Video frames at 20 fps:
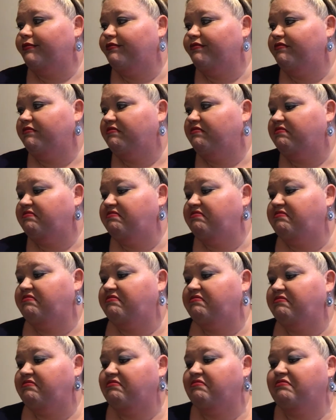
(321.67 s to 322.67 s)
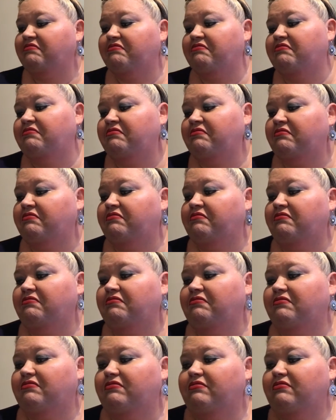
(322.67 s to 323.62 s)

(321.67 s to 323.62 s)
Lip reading: Nothing is said.